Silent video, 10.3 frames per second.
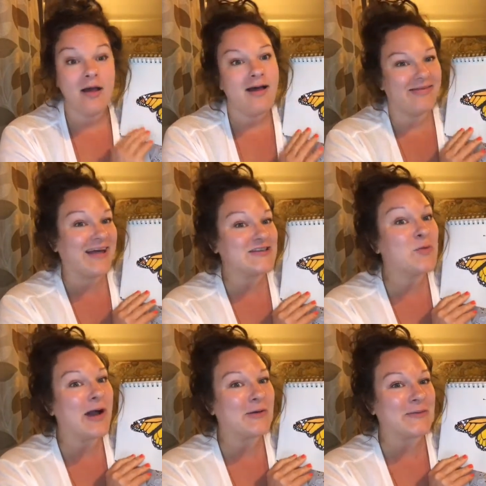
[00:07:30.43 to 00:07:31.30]
That's
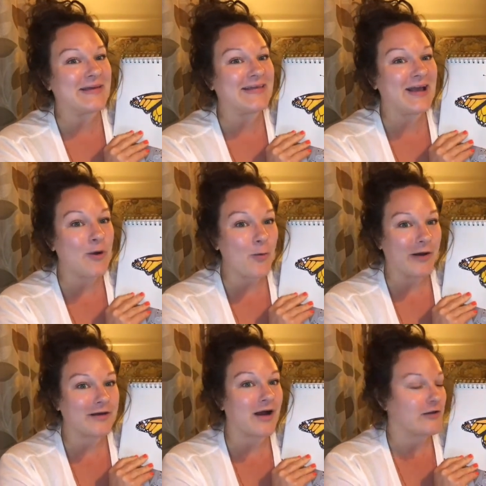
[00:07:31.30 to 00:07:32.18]
why I really like
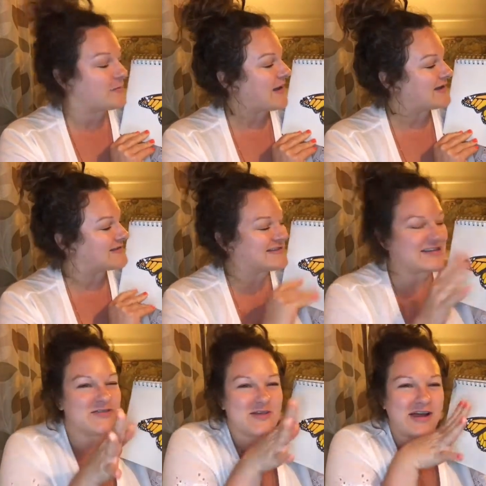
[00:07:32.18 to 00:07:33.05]
watercolor paints is because
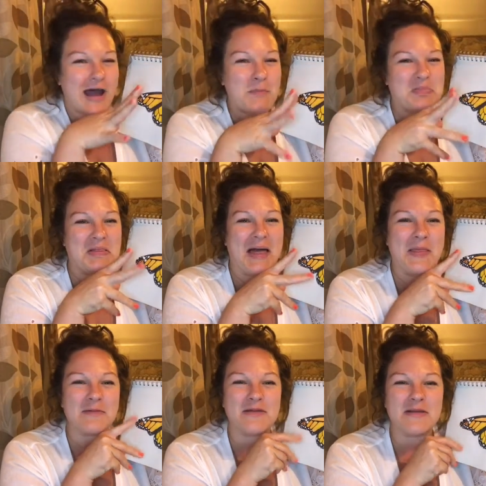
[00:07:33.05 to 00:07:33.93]
you can kind of blend
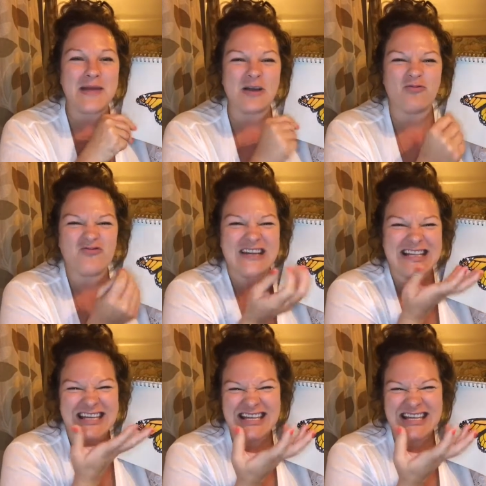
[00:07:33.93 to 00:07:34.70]
them and make a really